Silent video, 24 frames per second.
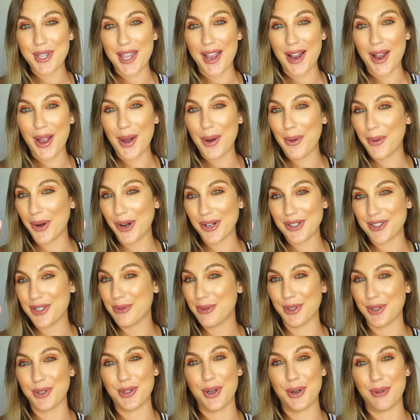like, oh girl,
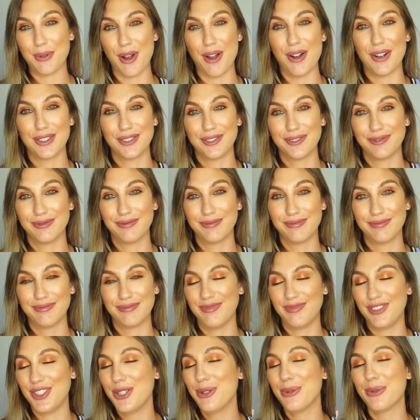you were so wrong.
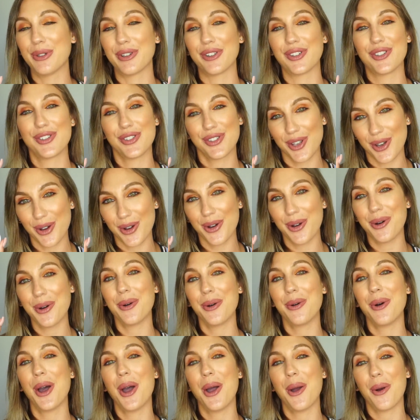You were
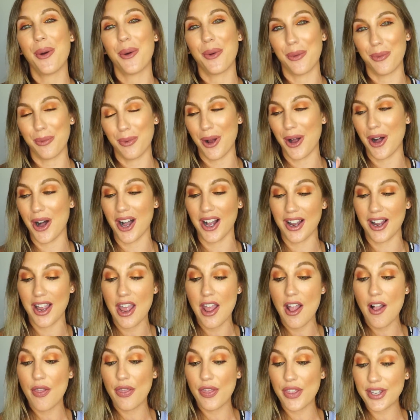so wrong.
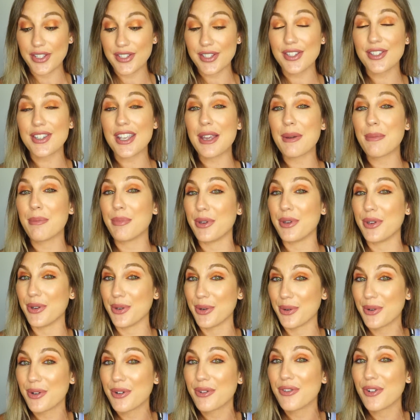This is a
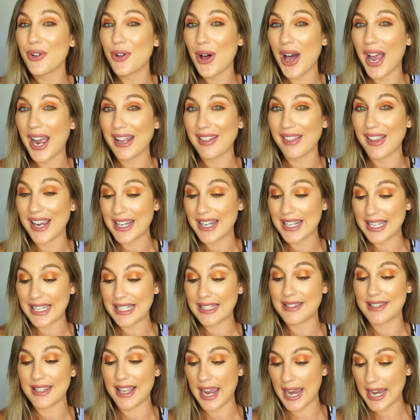beautiful highlight.
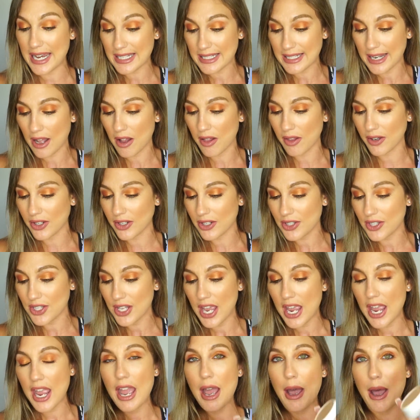It's $8
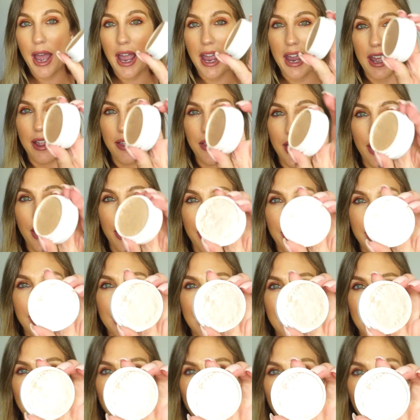and this is